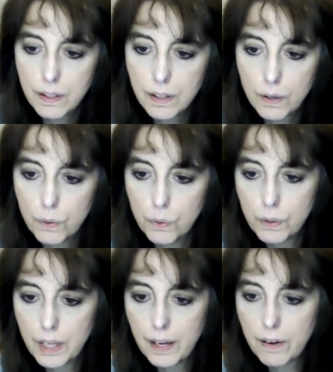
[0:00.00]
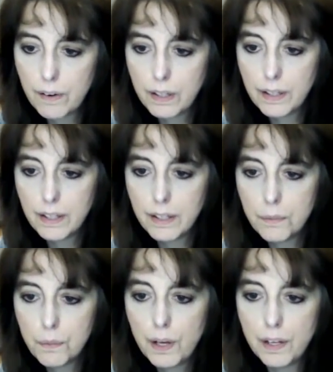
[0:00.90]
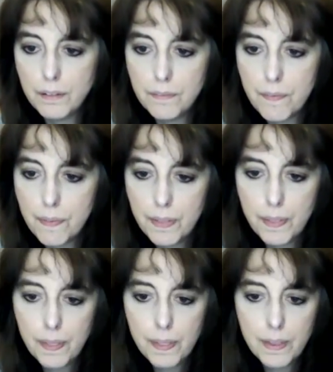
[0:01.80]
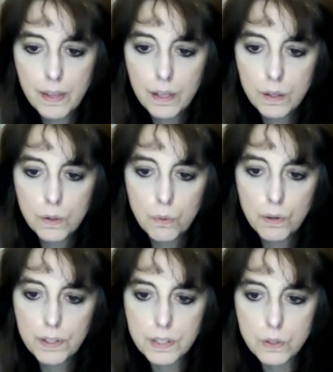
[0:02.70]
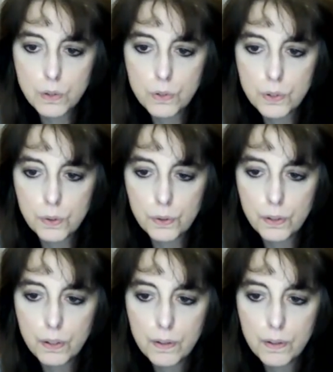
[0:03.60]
Oh, Carolyn, what? What is it, Two Scooter?